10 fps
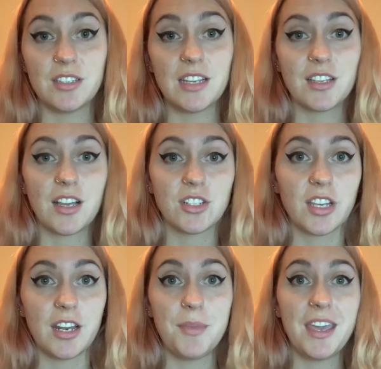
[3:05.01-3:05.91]
That's actually
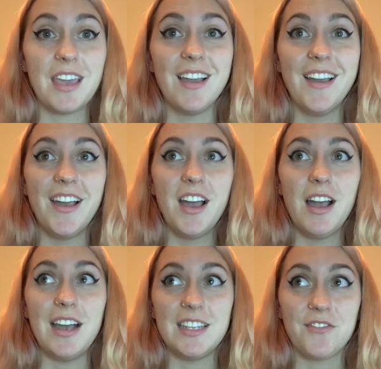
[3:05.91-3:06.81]
going to be
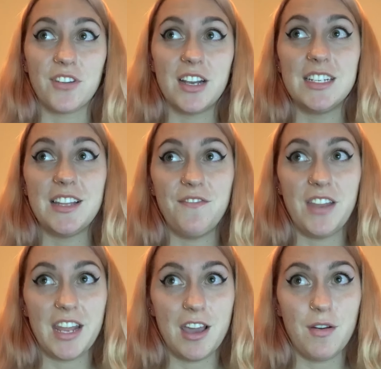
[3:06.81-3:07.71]
a different
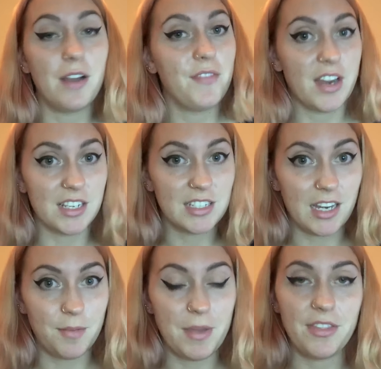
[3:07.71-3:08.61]
video, and I'm very
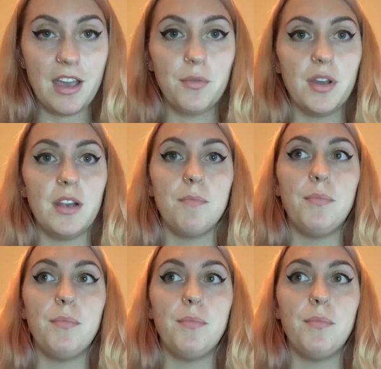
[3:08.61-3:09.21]
excited about that one.